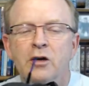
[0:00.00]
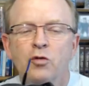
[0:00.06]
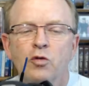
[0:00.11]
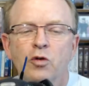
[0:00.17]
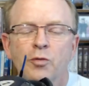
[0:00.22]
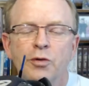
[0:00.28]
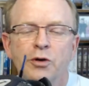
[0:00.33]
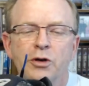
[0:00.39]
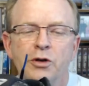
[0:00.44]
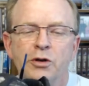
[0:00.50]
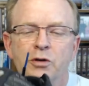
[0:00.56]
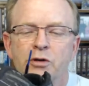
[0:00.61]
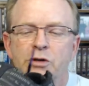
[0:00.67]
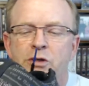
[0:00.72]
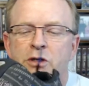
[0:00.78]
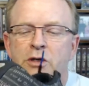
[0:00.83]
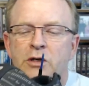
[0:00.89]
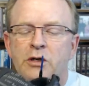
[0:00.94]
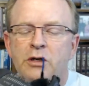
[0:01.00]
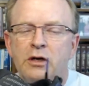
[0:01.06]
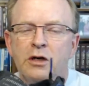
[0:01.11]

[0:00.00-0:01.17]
will produce